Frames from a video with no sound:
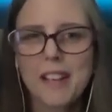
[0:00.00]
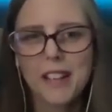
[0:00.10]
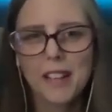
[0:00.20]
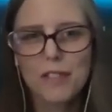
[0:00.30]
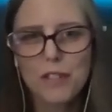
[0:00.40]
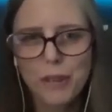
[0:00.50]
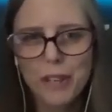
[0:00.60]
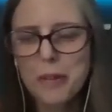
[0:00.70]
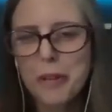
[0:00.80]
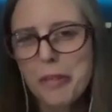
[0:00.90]
I have
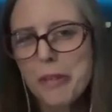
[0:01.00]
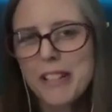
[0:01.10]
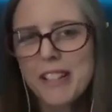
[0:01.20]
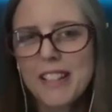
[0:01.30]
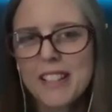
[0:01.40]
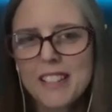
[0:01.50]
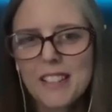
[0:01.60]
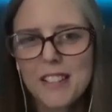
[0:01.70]
Joanna with me again,